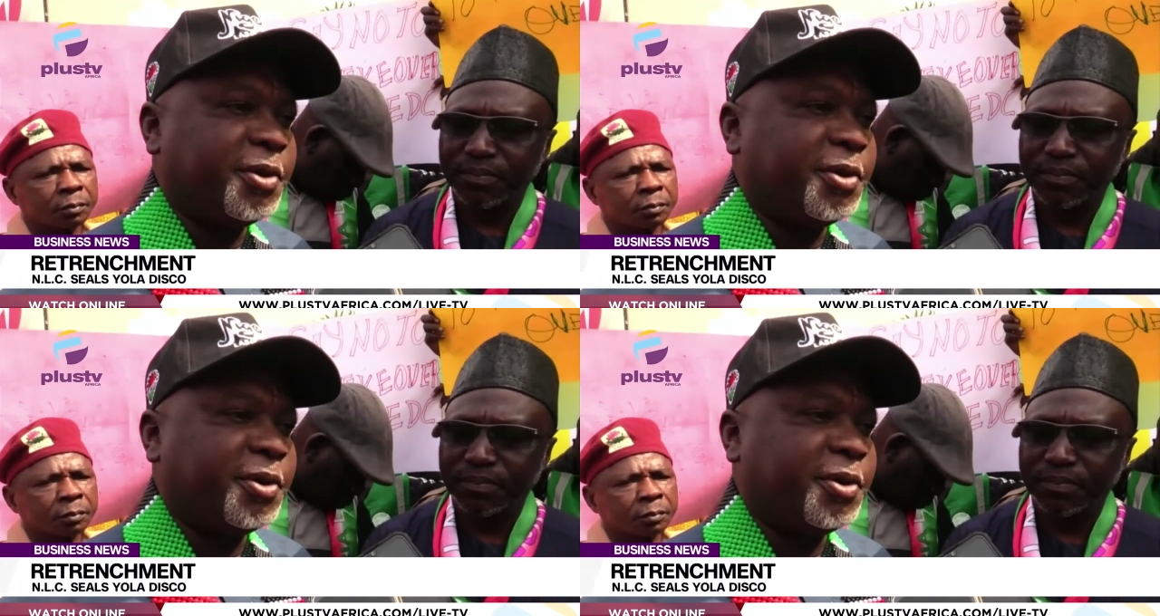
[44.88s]

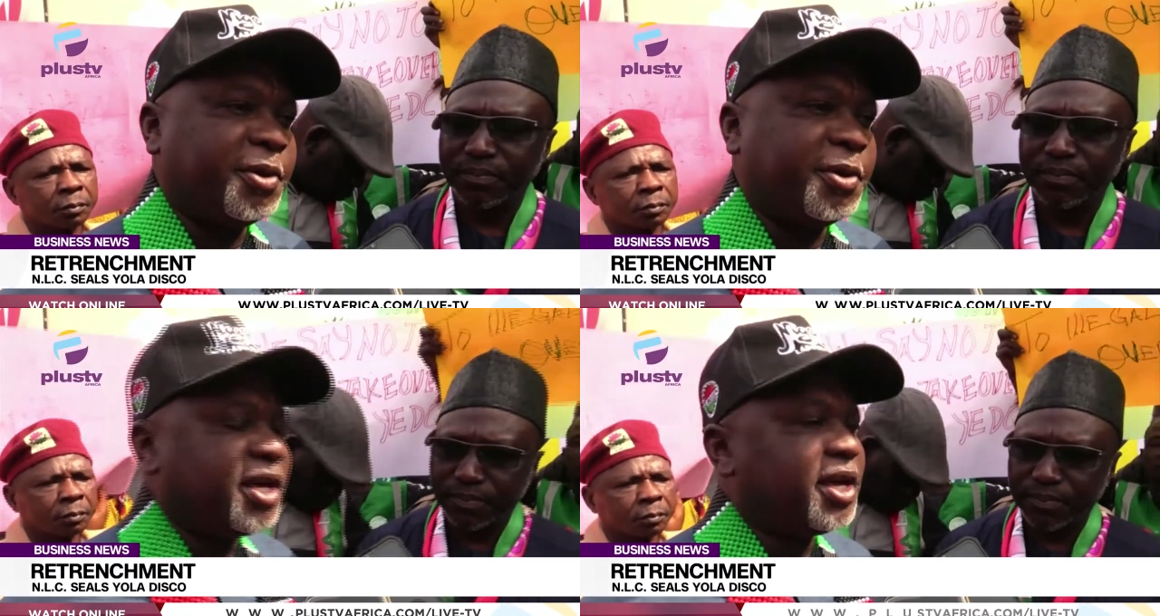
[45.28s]
Speaker 1: in place,
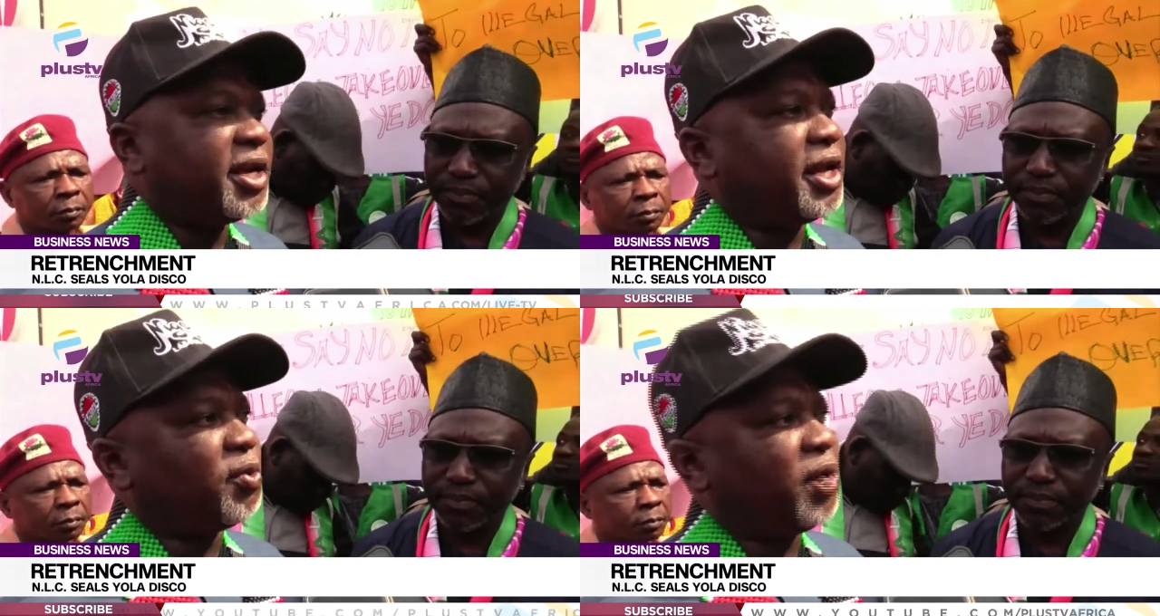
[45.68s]

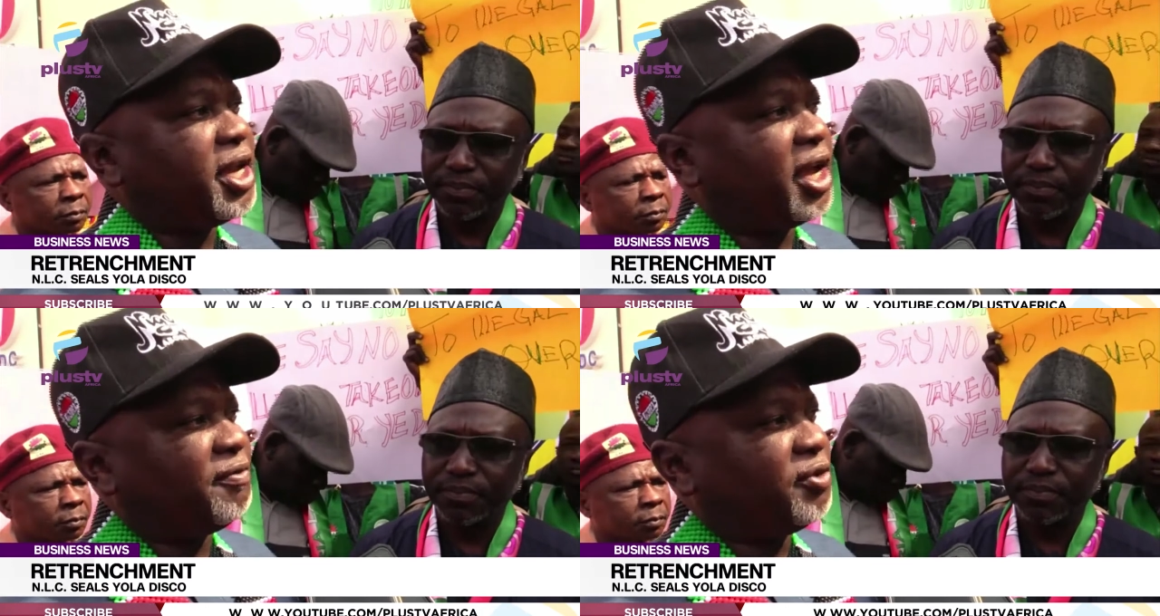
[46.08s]
that what
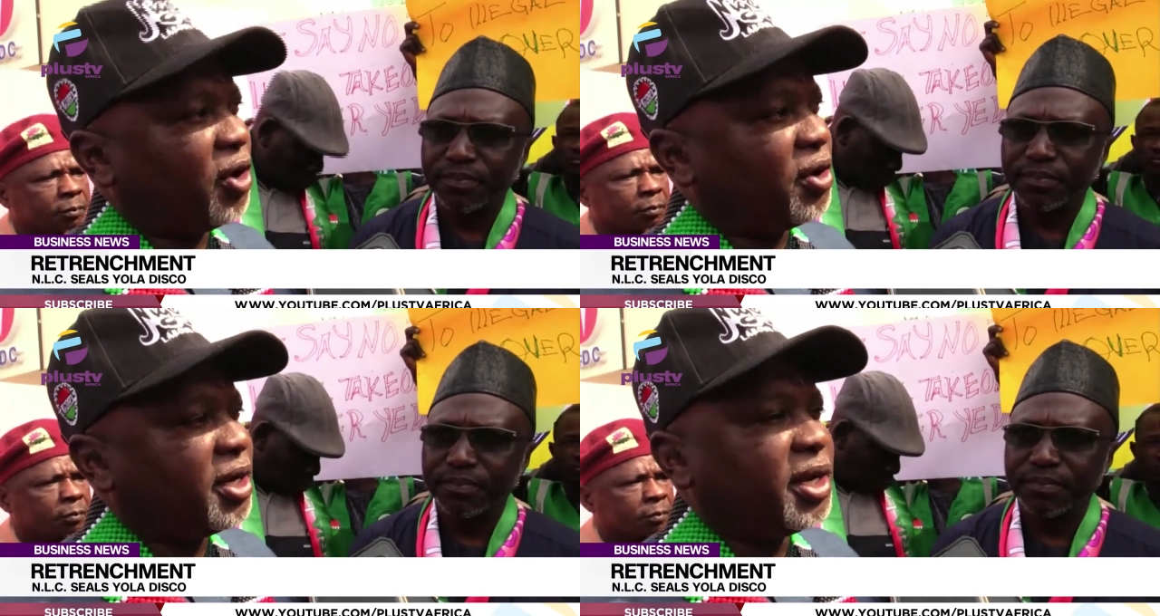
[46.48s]
they have
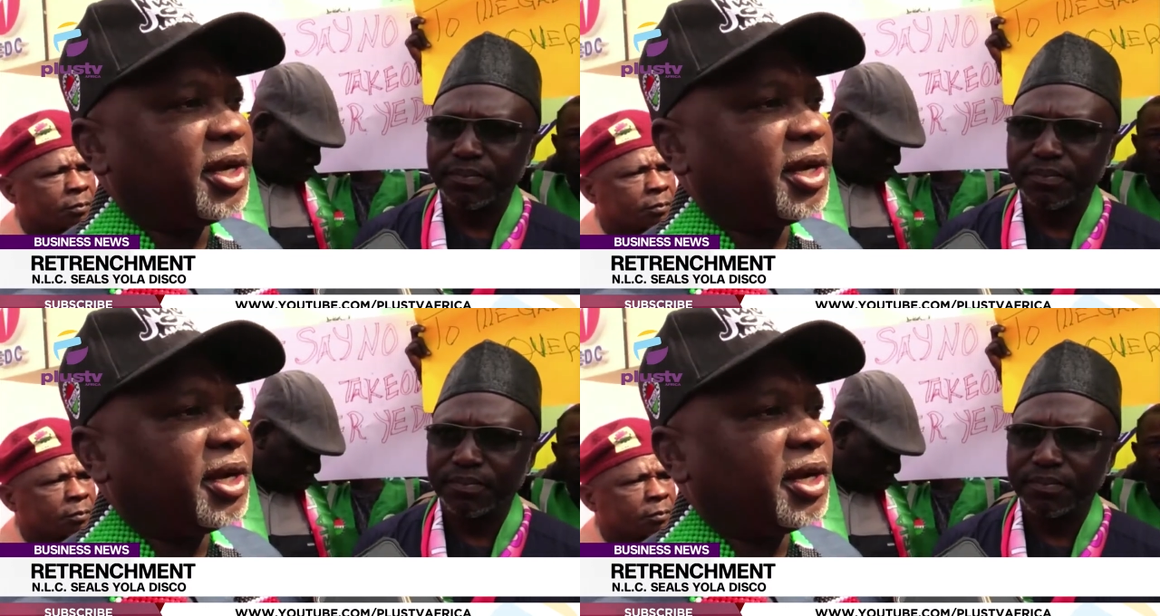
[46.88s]
done